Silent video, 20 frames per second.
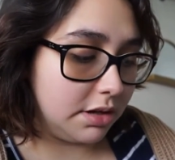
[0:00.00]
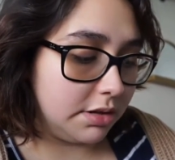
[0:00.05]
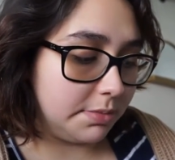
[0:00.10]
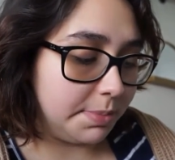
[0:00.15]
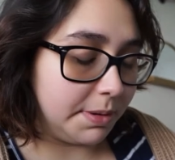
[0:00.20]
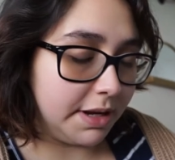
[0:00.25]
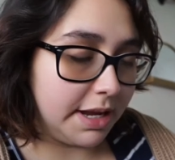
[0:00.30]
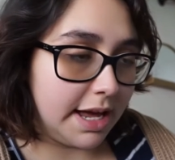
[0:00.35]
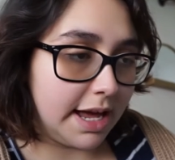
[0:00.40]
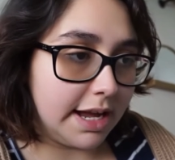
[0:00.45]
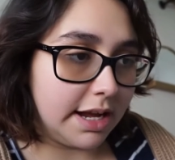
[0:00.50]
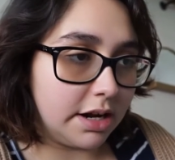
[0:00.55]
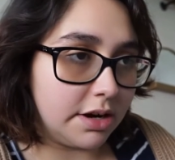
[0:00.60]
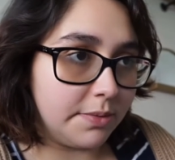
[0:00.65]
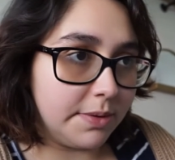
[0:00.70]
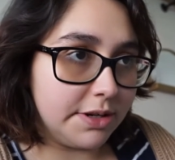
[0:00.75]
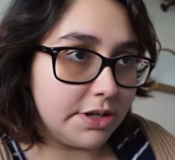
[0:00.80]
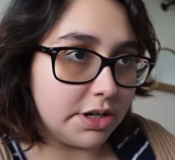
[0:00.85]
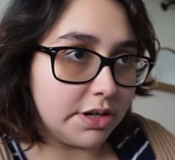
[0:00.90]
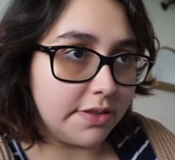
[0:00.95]
but, yeah, I gotta
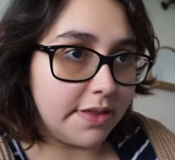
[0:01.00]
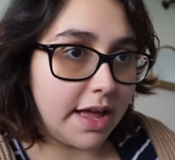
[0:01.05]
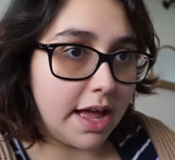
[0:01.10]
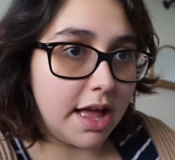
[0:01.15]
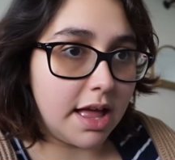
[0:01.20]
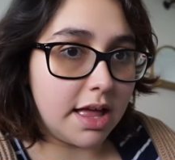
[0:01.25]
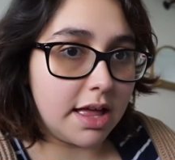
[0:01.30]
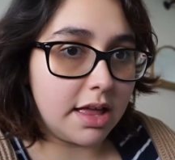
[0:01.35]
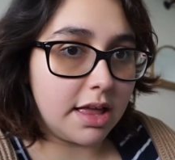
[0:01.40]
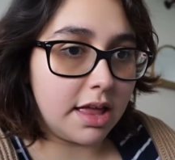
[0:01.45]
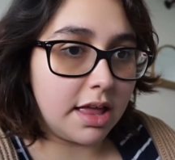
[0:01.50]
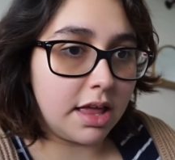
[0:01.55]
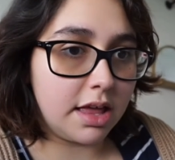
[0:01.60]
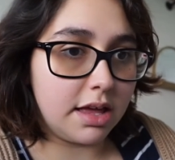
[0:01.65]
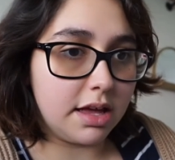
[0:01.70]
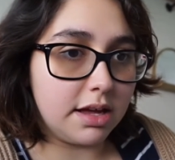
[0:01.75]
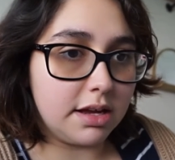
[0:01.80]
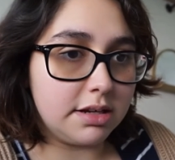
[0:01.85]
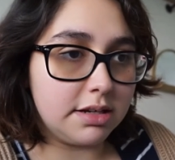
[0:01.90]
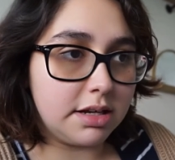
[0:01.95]
return that,
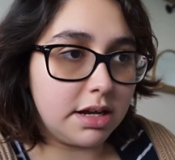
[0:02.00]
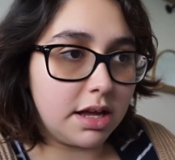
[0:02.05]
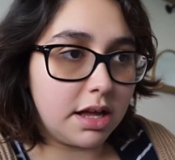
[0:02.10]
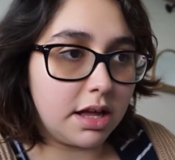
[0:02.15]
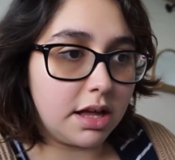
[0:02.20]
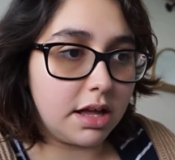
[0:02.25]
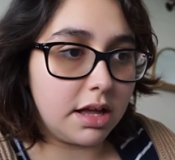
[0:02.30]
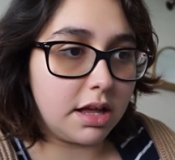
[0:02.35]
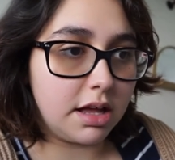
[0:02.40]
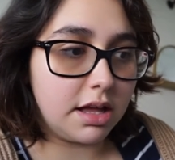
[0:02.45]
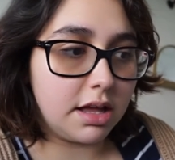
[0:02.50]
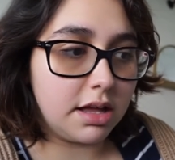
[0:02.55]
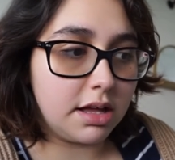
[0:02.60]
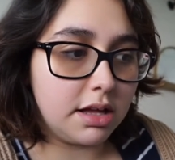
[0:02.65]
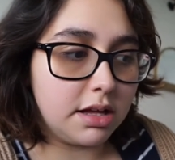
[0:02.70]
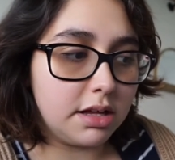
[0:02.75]
and, uh...